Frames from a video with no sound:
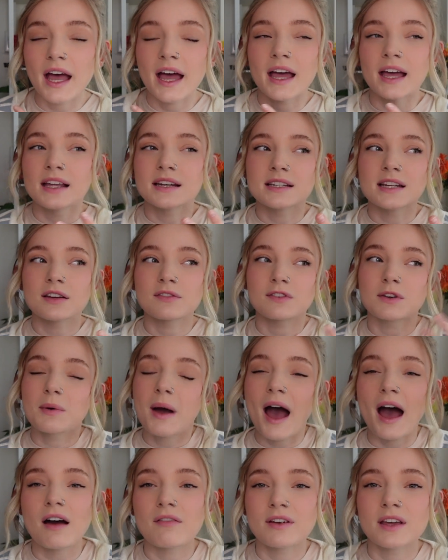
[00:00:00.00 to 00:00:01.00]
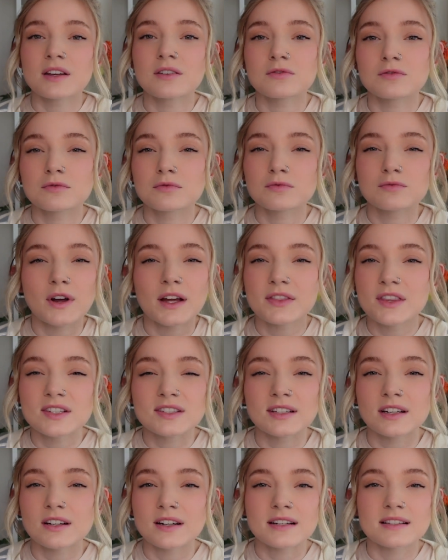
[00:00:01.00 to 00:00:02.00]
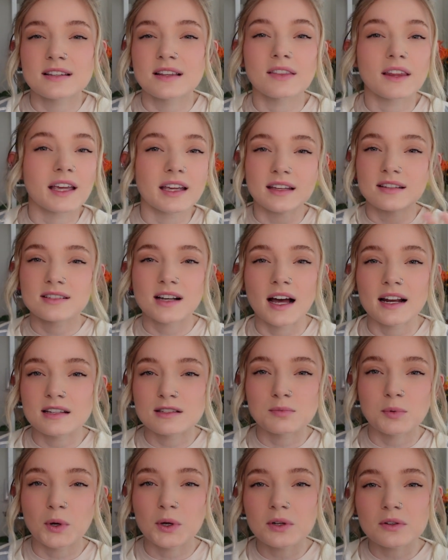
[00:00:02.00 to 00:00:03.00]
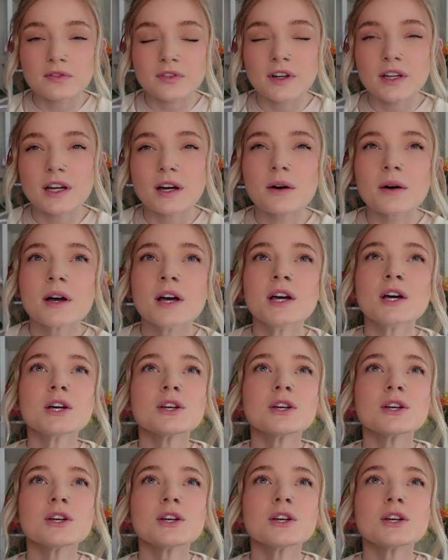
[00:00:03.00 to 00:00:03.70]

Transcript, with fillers: And if you haven't read the series and like it's kind of spoiled for you.